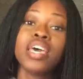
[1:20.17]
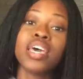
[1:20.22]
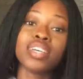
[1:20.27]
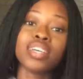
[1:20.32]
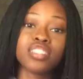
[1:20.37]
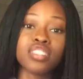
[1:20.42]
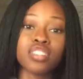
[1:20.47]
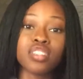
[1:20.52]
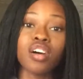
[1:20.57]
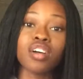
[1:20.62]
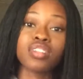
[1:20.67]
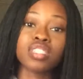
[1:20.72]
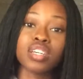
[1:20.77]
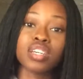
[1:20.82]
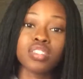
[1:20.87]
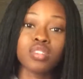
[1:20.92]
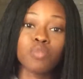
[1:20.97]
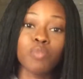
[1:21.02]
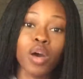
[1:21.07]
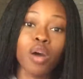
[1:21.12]
and she talked to
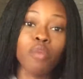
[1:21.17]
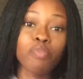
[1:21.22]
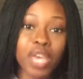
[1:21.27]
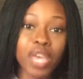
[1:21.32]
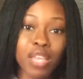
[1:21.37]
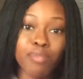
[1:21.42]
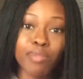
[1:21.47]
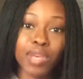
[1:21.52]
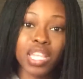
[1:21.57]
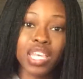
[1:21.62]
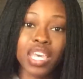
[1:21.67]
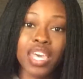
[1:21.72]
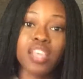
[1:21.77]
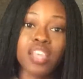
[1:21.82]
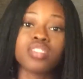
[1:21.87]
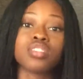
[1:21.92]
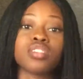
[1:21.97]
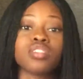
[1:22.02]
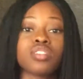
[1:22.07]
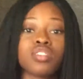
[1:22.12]
us about pain
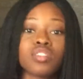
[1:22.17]
medication.